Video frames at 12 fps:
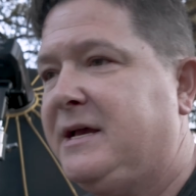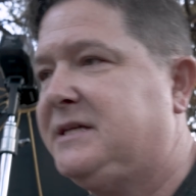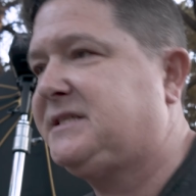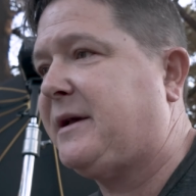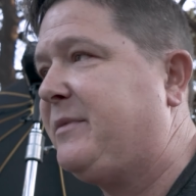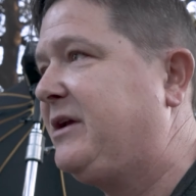
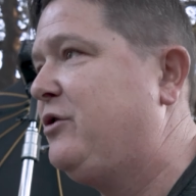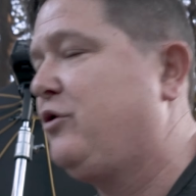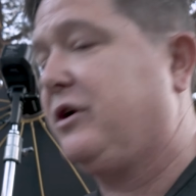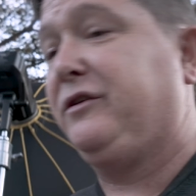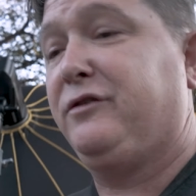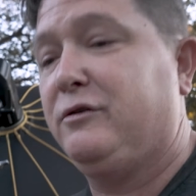somebody who
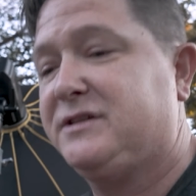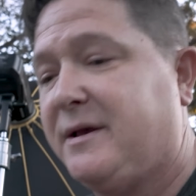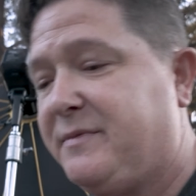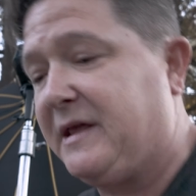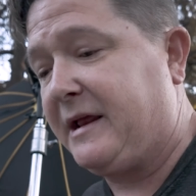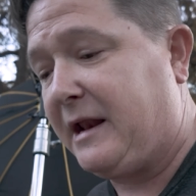can do
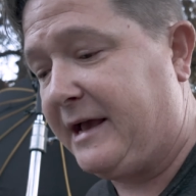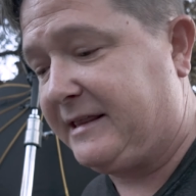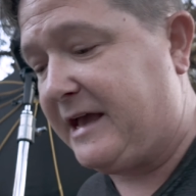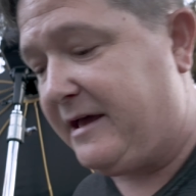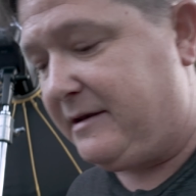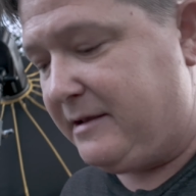something like
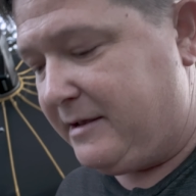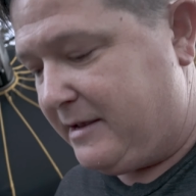that.